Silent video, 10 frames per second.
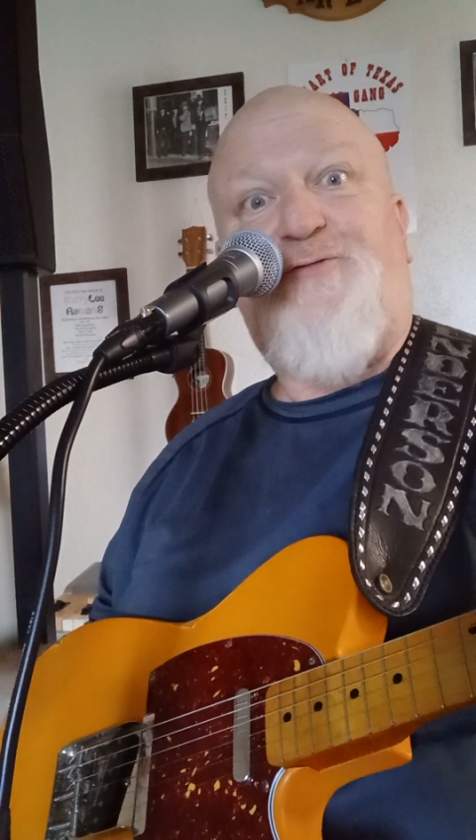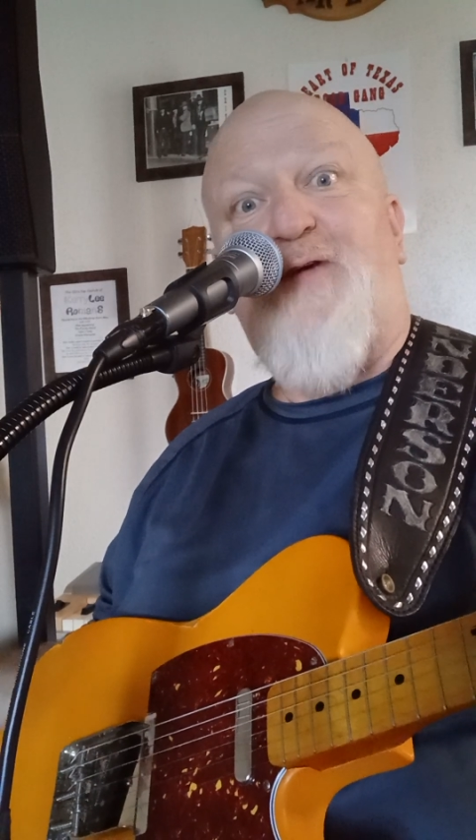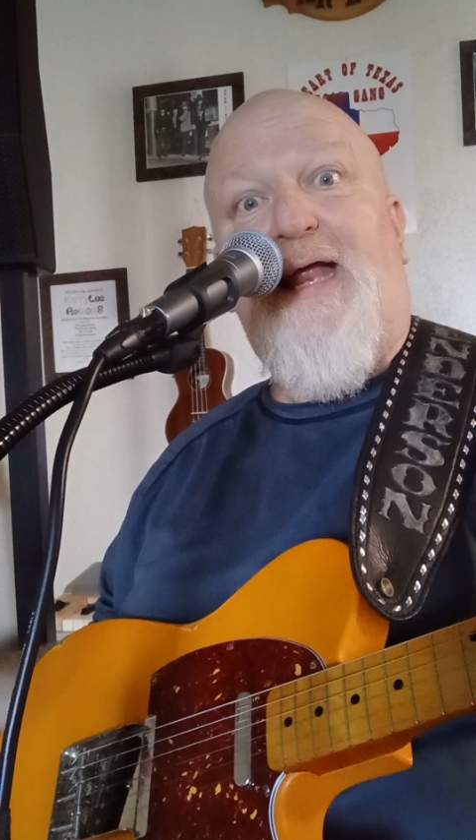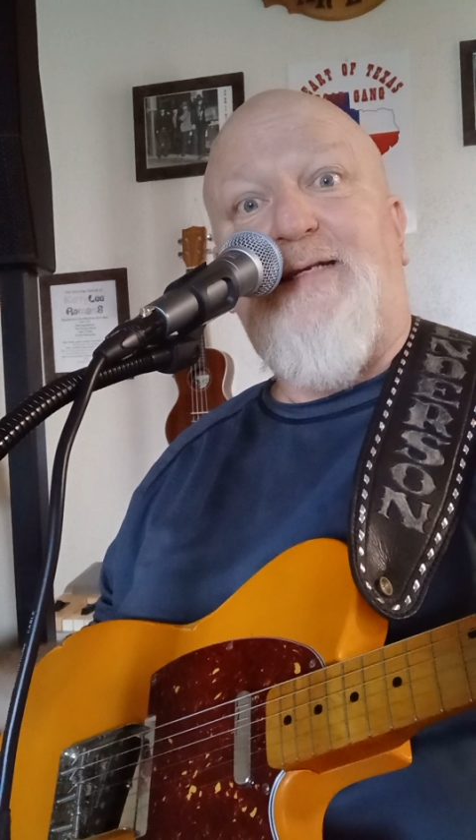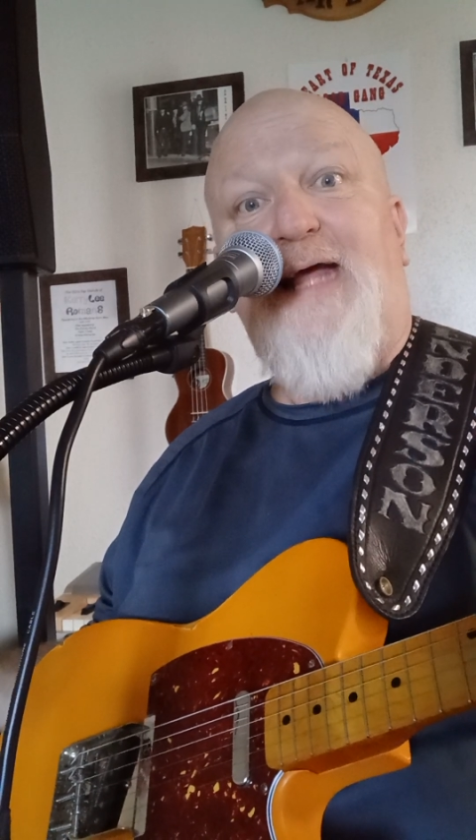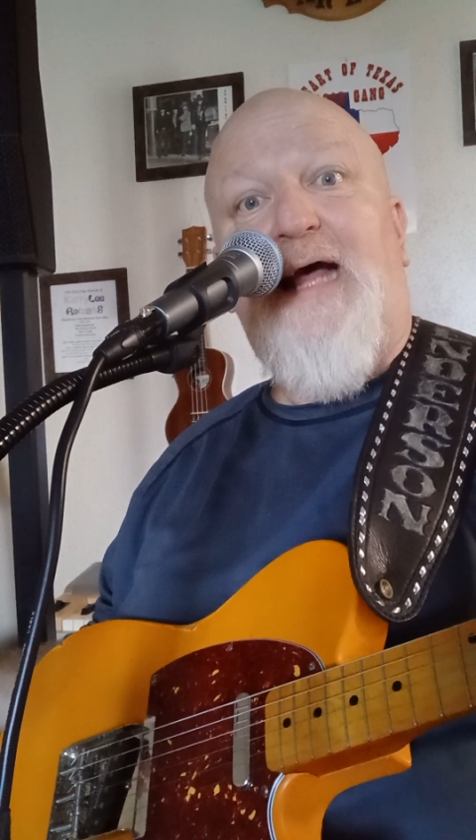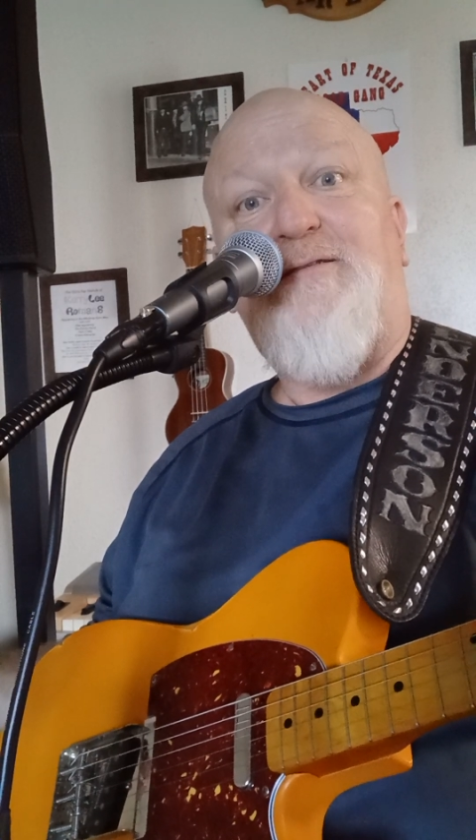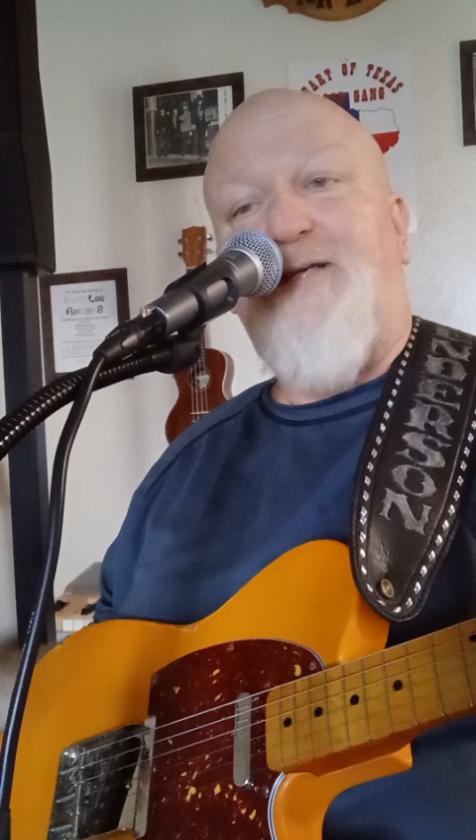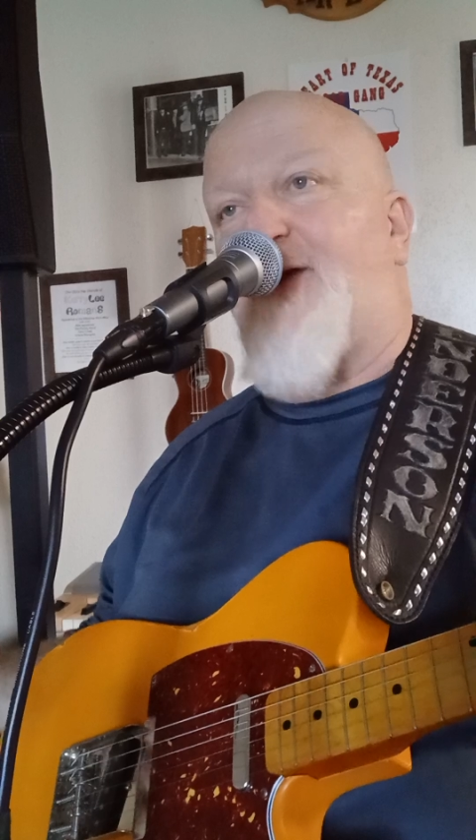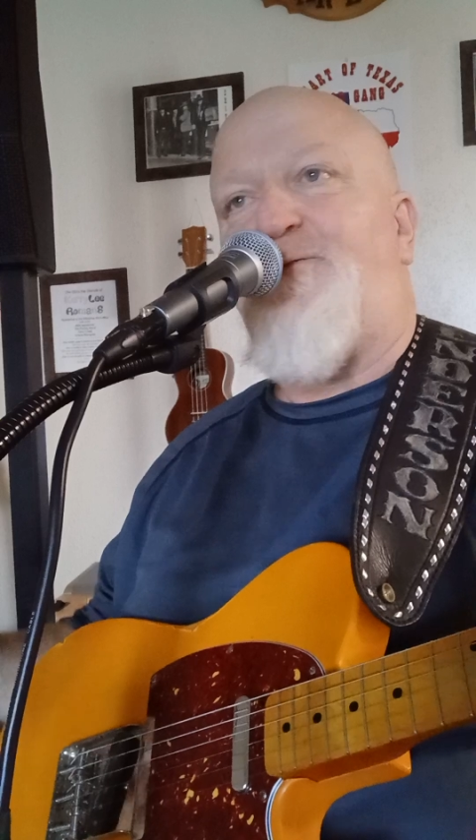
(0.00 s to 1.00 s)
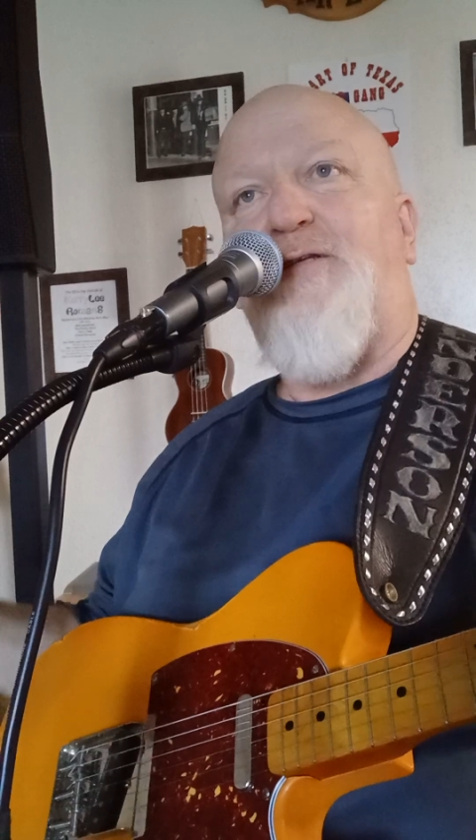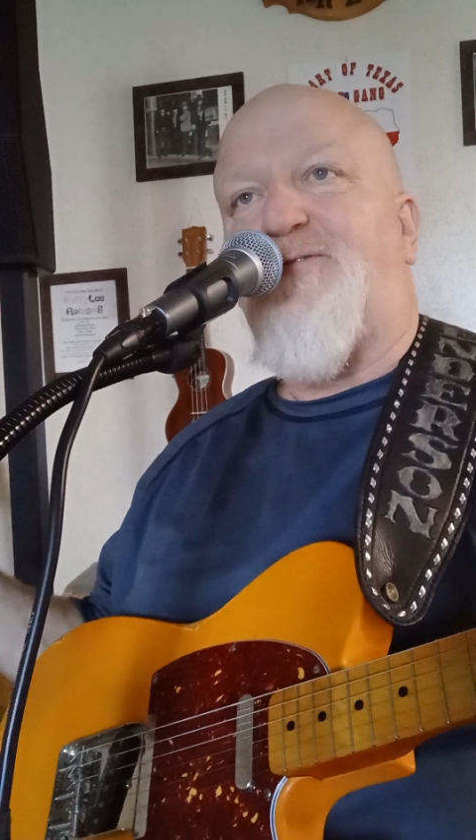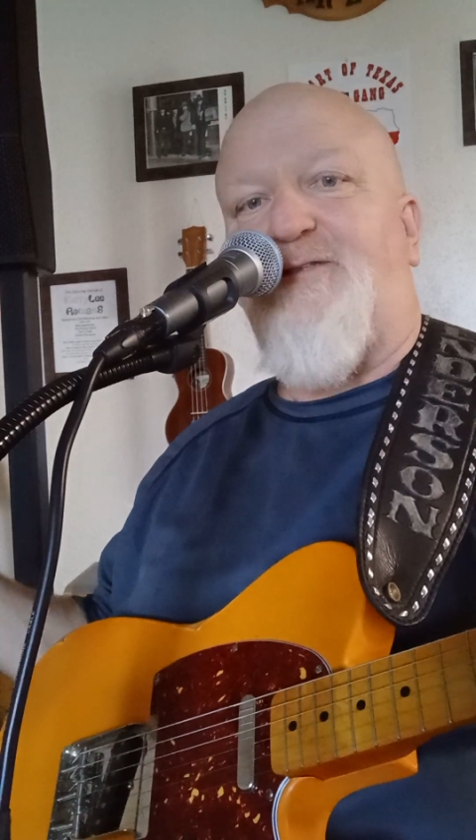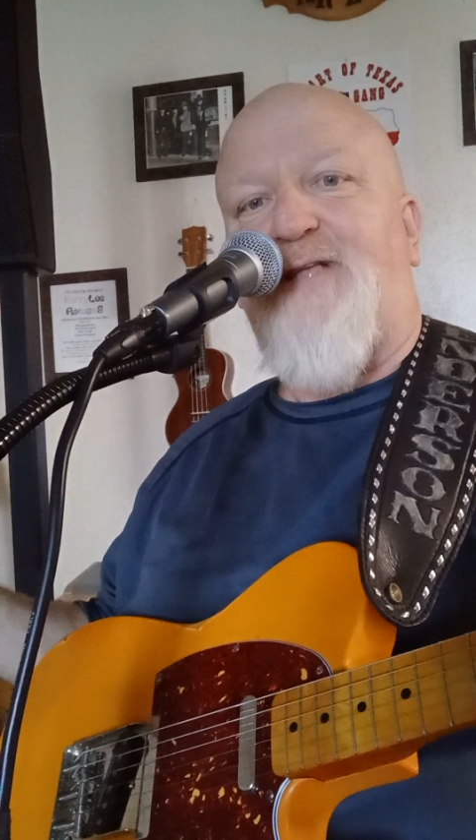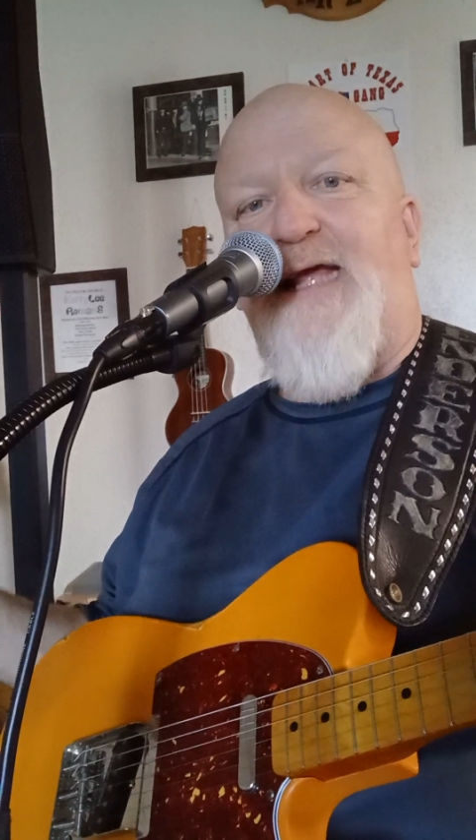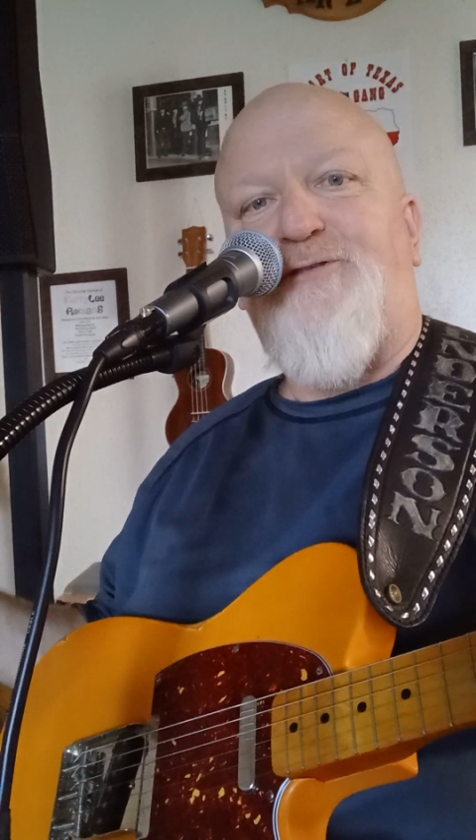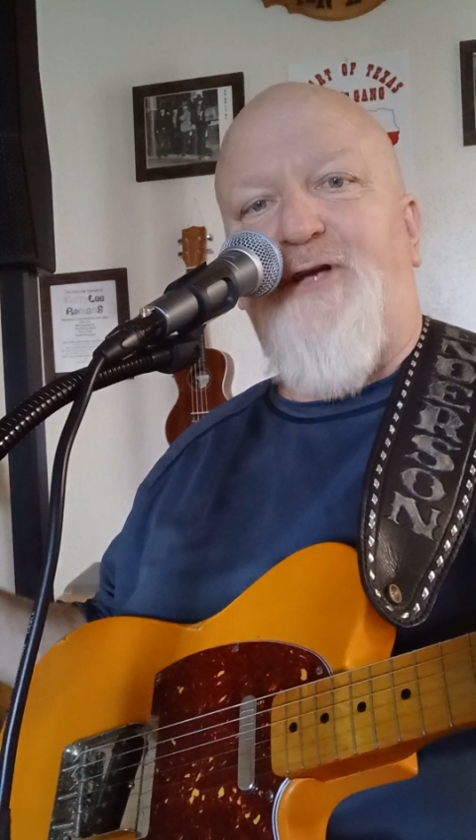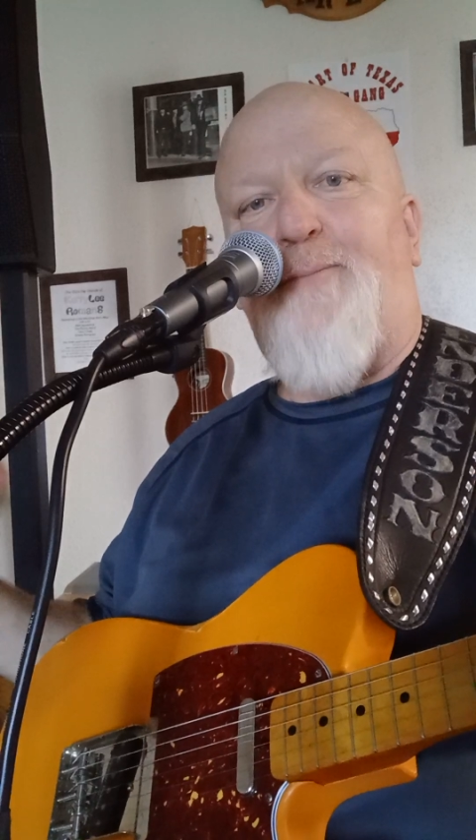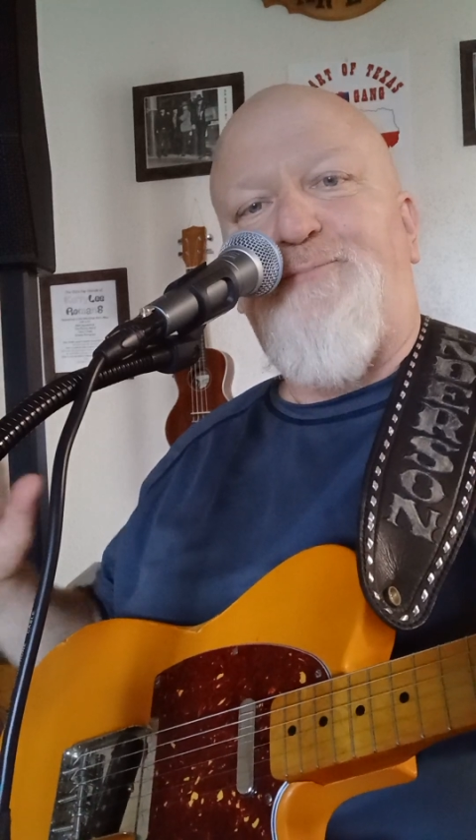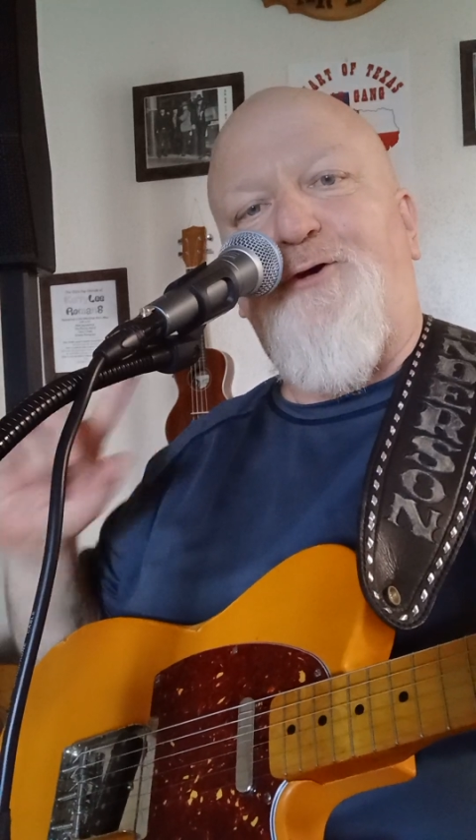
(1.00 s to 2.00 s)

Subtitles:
fantastic, fills the stage up.